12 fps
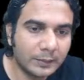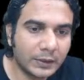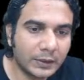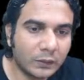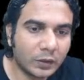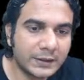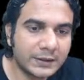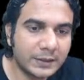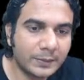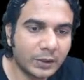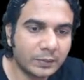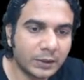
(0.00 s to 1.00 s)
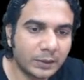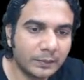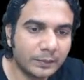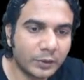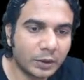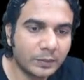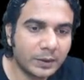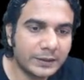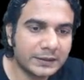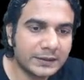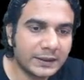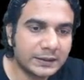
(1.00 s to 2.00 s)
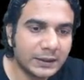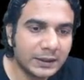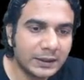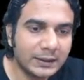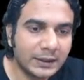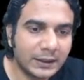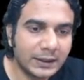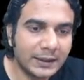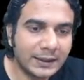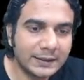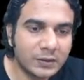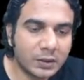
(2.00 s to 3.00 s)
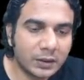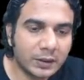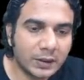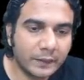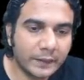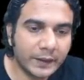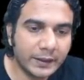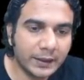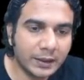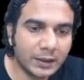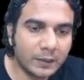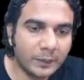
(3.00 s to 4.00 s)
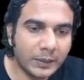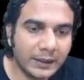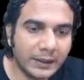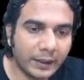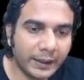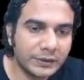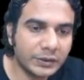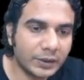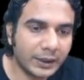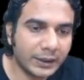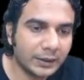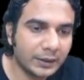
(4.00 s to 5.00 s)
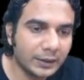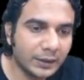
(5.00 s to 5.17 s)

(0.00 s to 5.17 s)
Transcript: But what is the problem? Problem is this, that it is not covering the complete range, right?